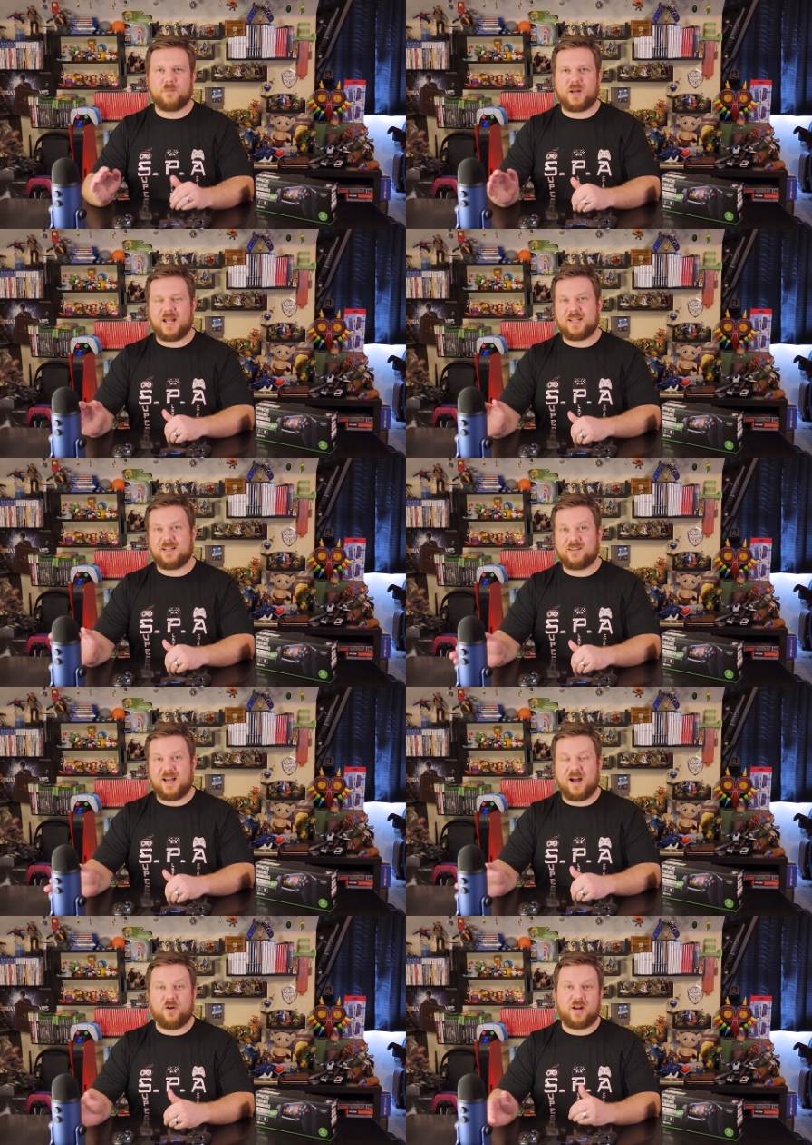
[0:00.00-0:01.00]
But I did
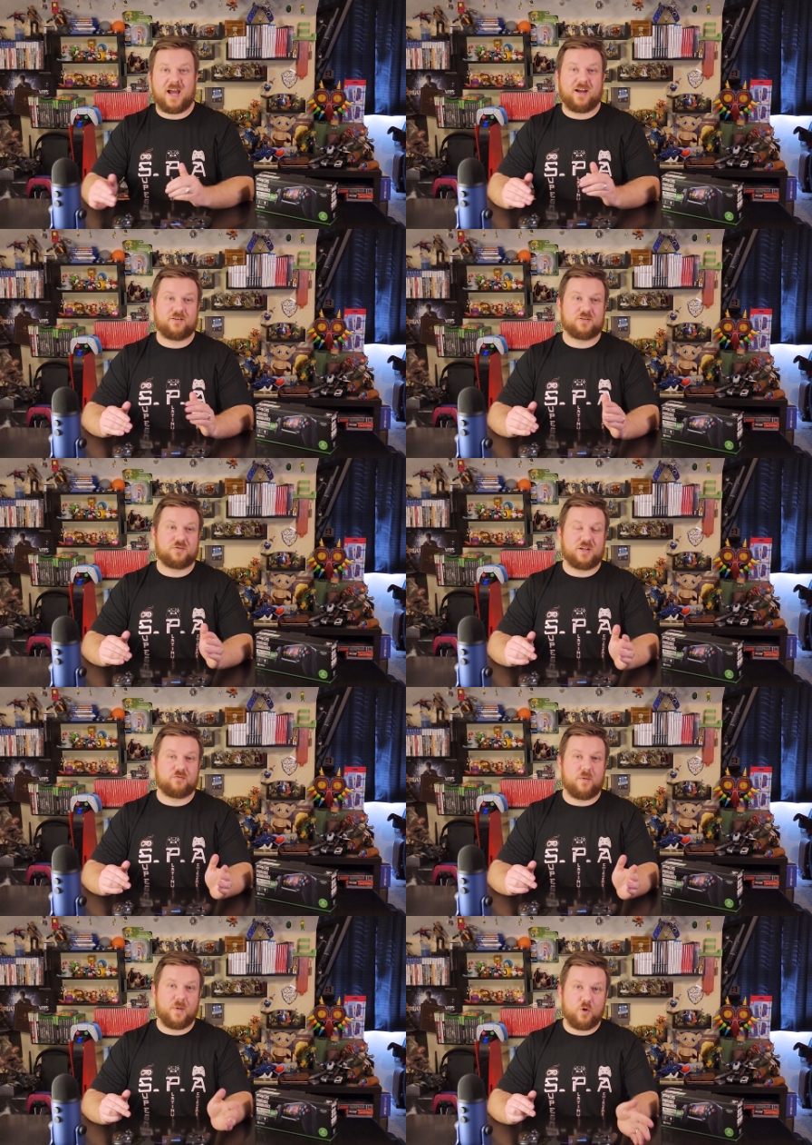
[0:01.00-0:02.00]
cloud. I also did
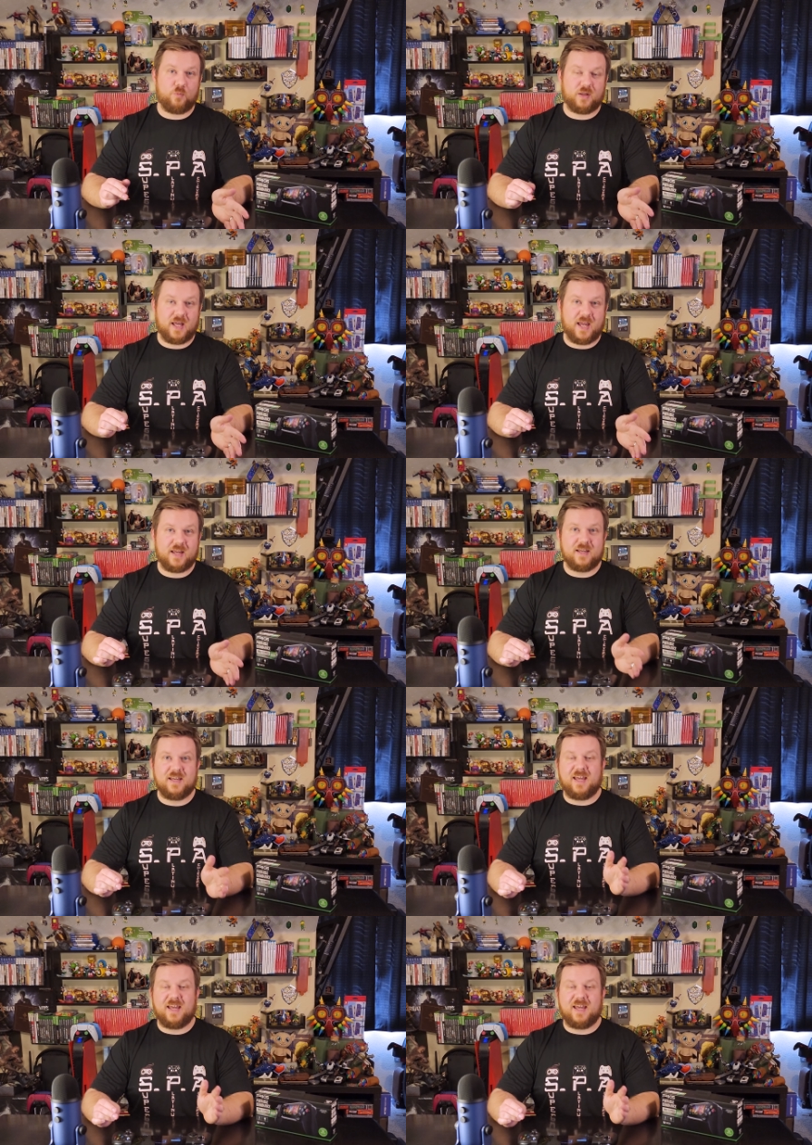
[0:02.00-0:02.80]
remote play,